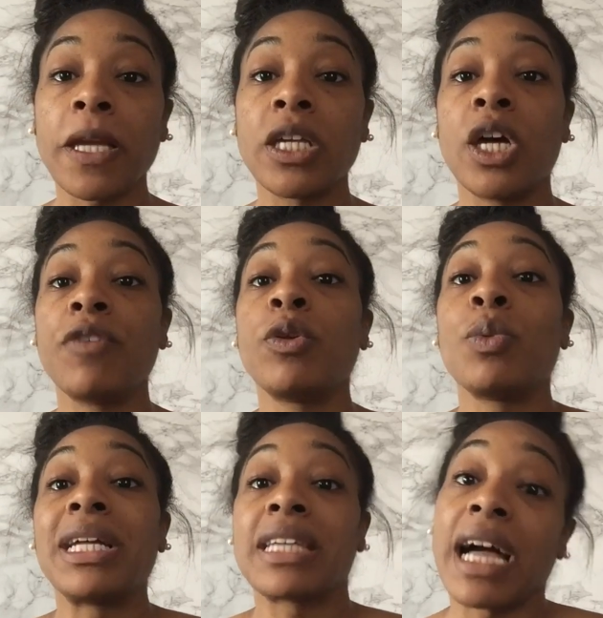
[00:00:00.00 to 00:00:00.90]
You know, if you
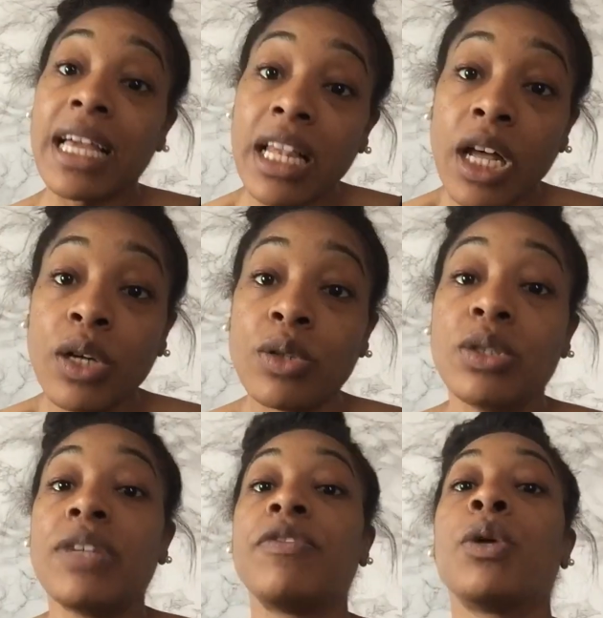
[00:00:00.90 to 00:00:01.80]
wear tight
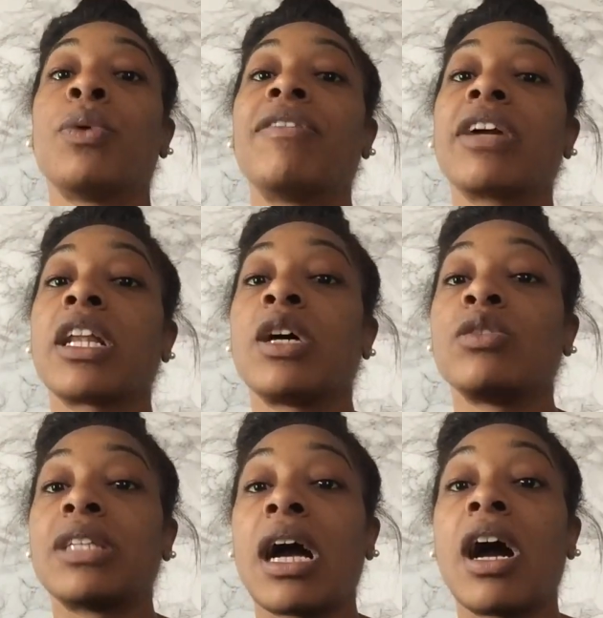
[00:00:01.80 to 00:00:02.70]
clothes, if you're wearing
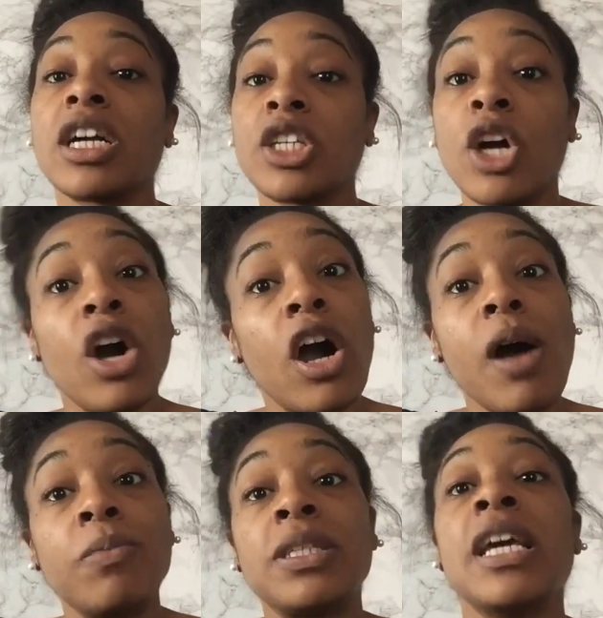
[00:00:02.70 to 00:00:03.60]
clothes that hug your
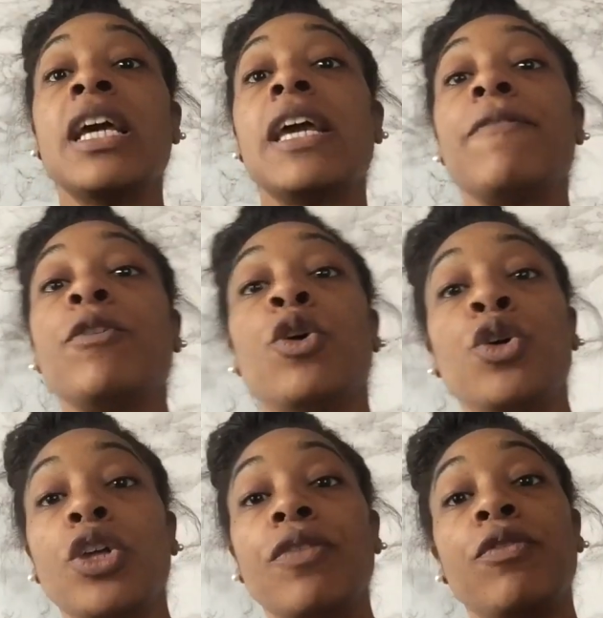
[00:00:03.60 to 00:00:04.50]
arms, if
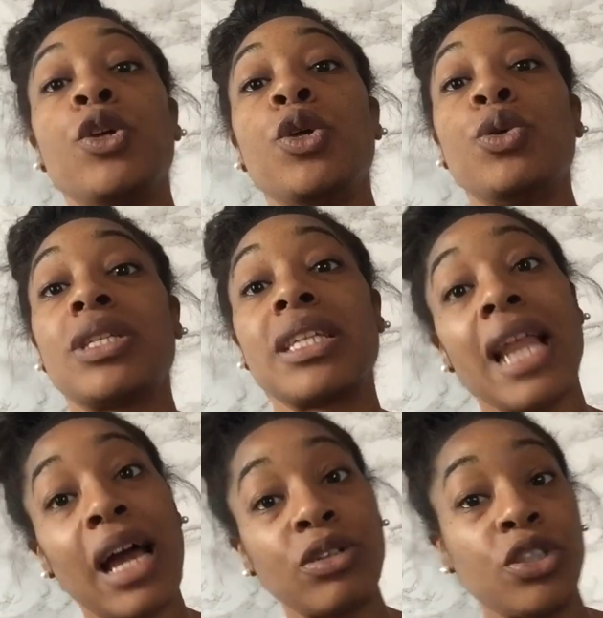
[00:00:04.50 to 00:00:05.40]
you
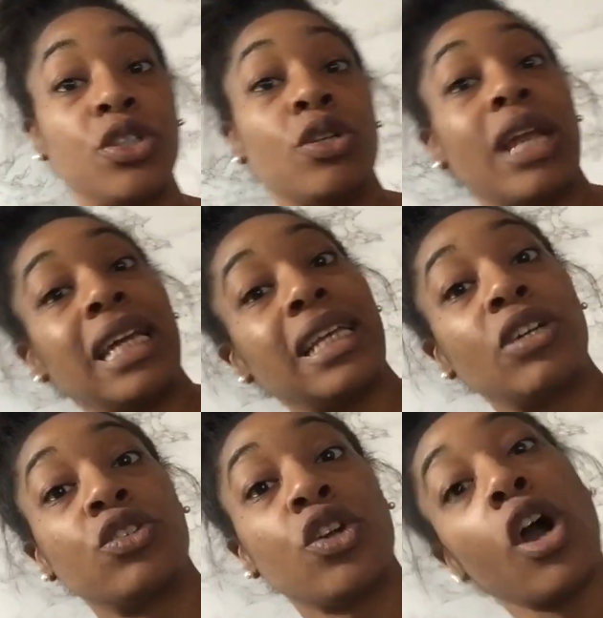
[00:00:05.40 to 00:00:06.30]
slouch and you lay
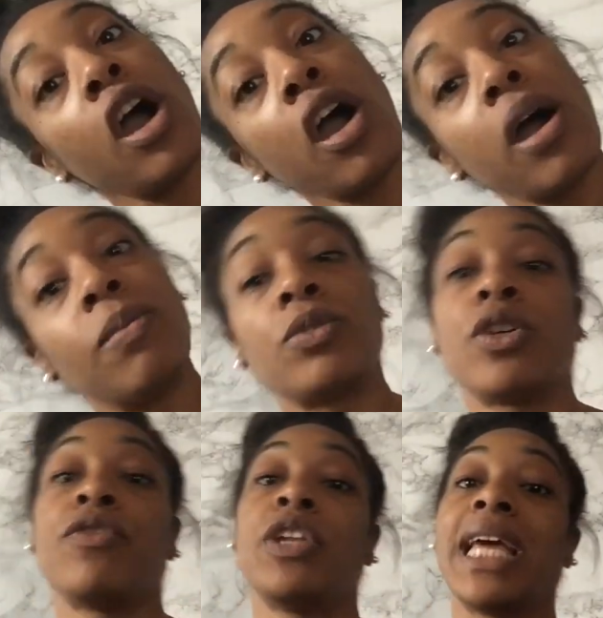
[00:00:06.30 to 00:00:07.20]
down on your arms,
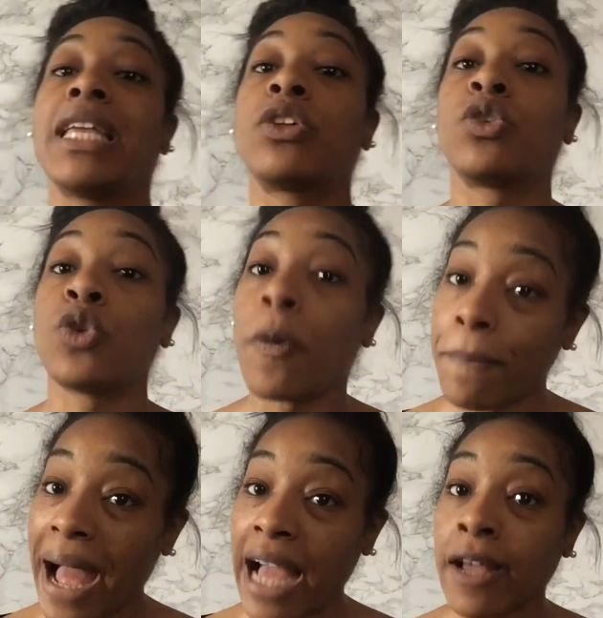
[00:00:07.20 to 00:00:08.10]
or if you lay down on your
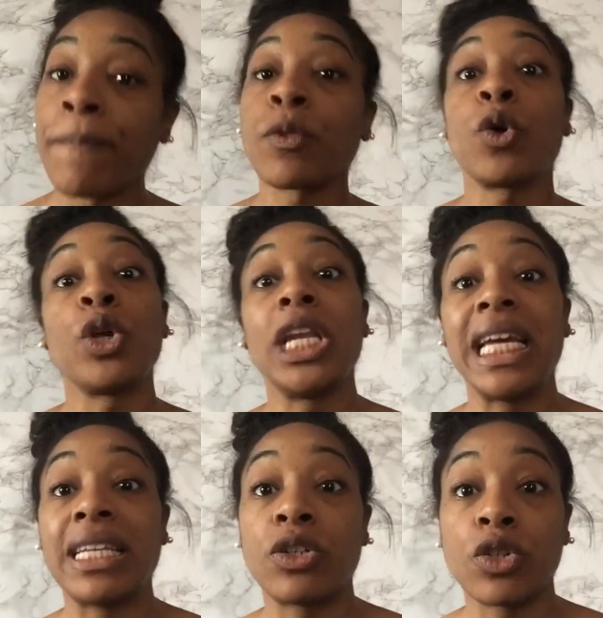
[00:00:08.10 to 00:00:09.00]
back, or you
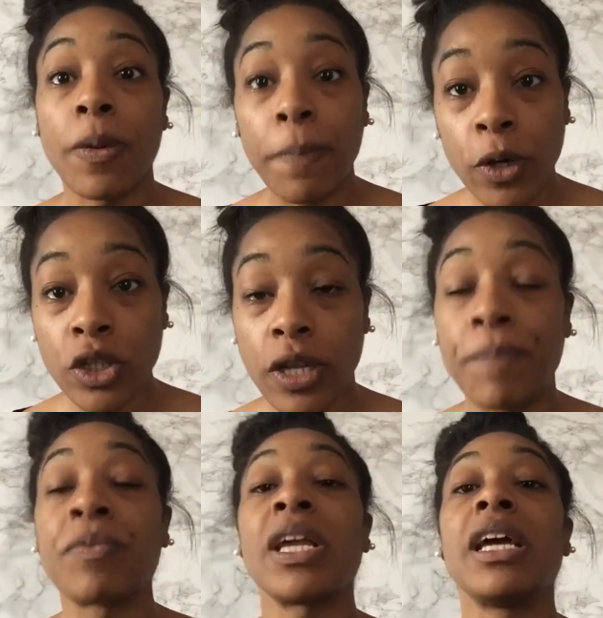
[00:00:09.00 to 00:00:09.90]
lay down on your bottom,